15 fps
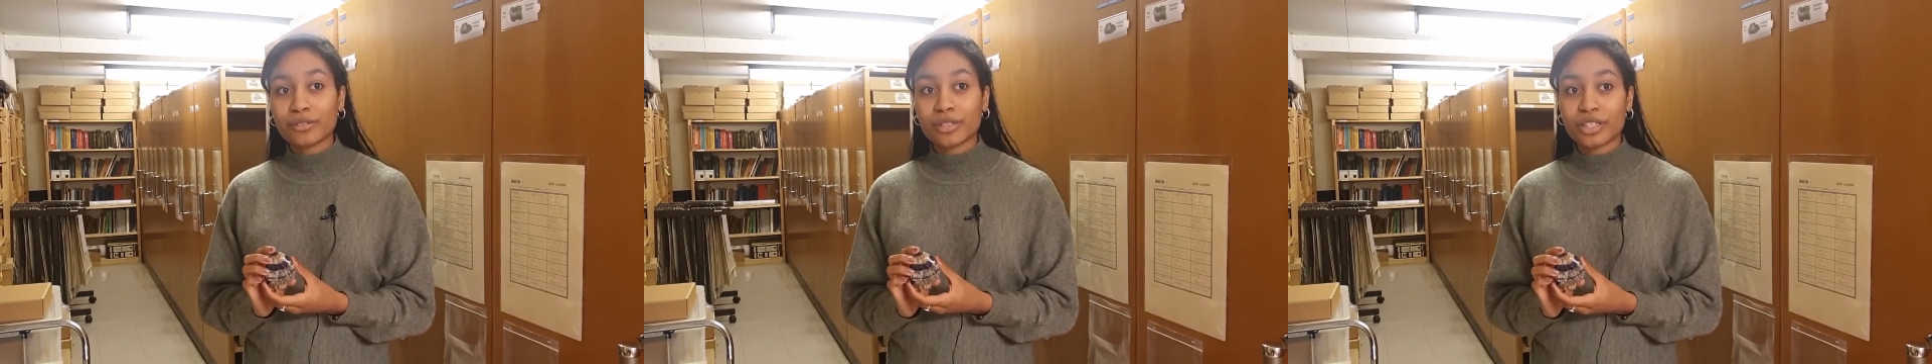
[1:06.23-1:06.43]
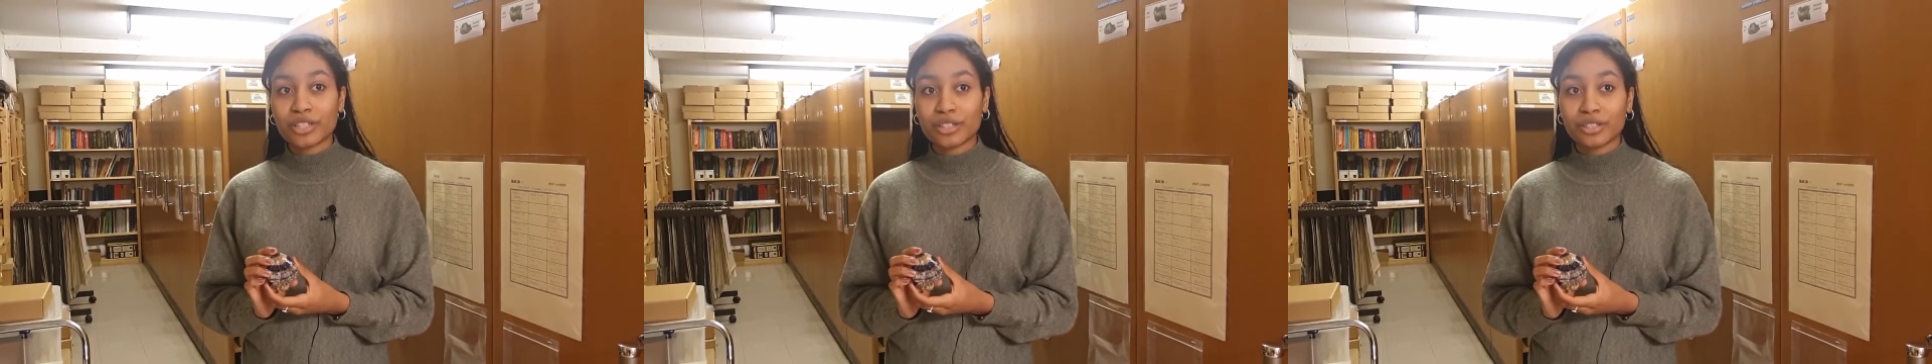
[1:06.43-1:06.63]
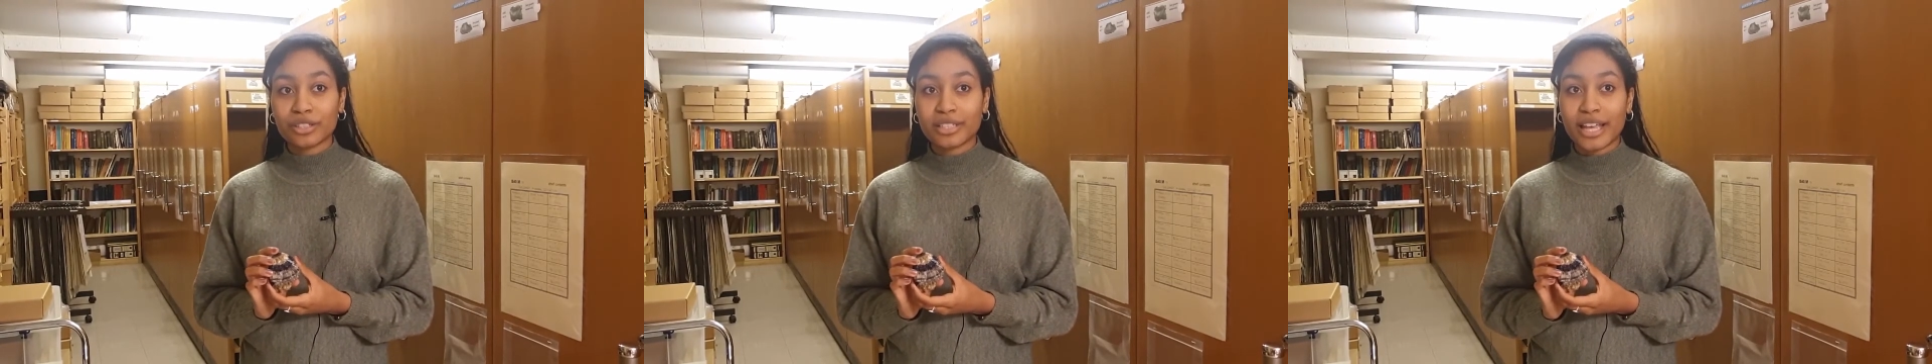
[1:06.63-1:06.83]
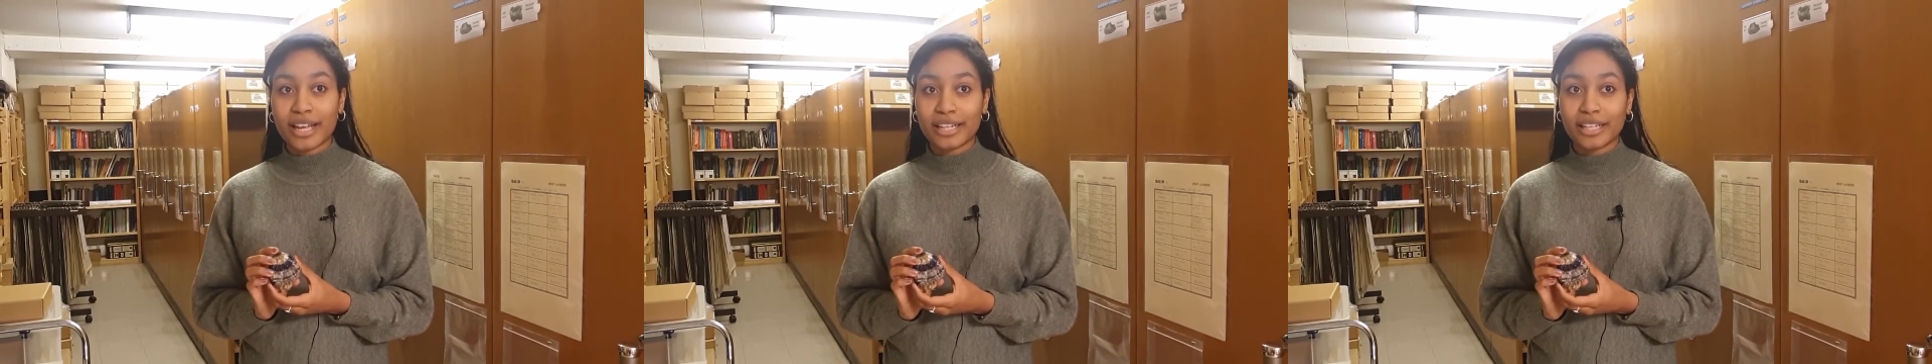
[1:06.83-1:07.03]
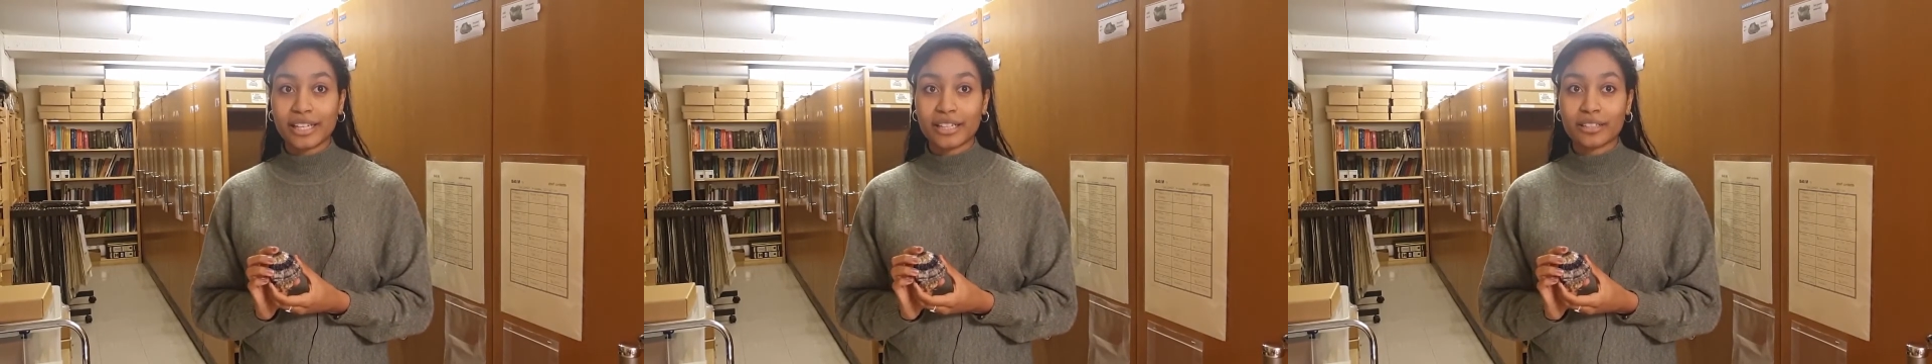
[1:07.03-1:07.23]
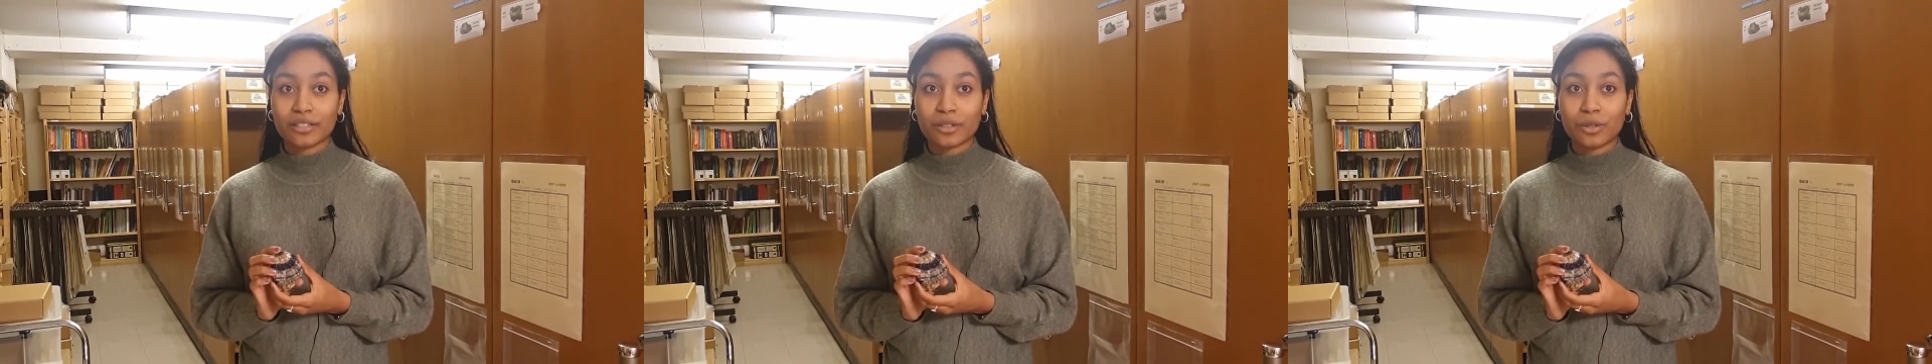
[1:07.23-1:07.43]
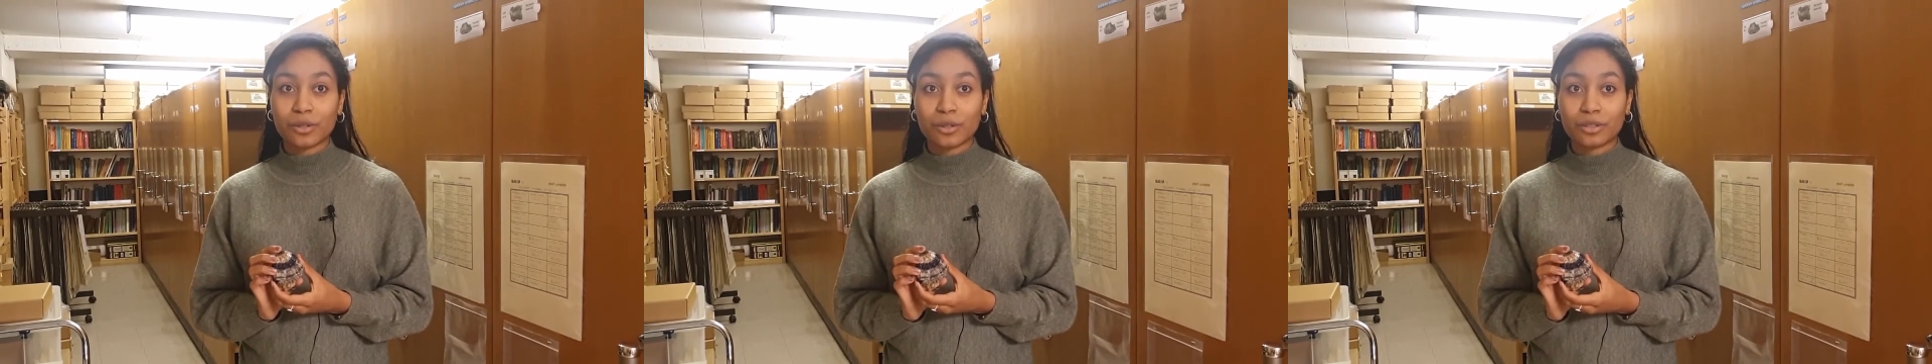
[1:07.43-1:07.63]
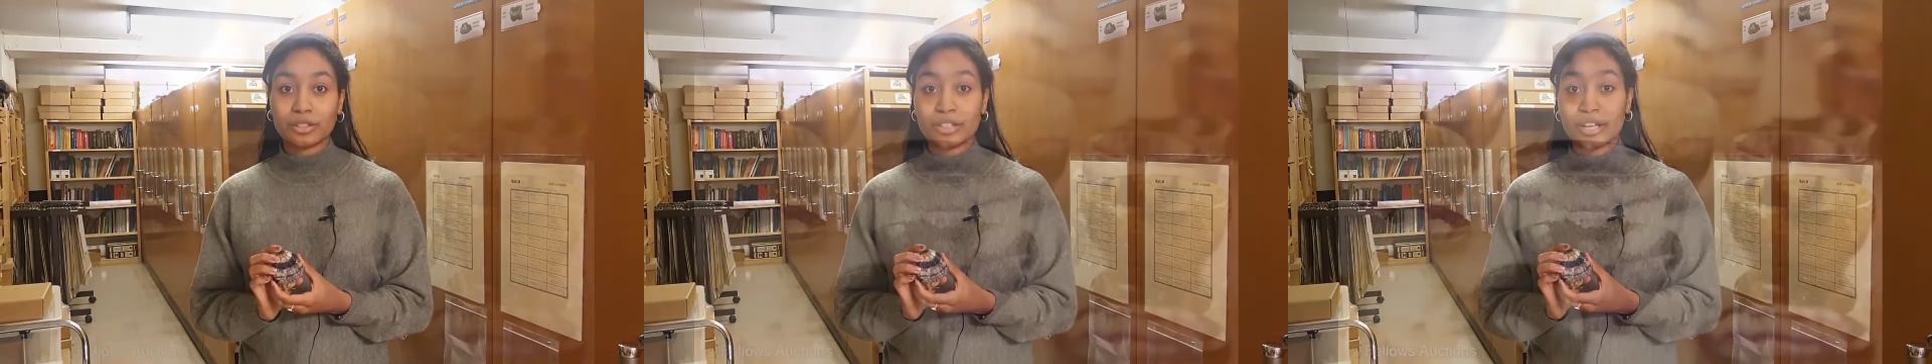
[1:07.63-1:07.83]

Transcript: Traditional techniques called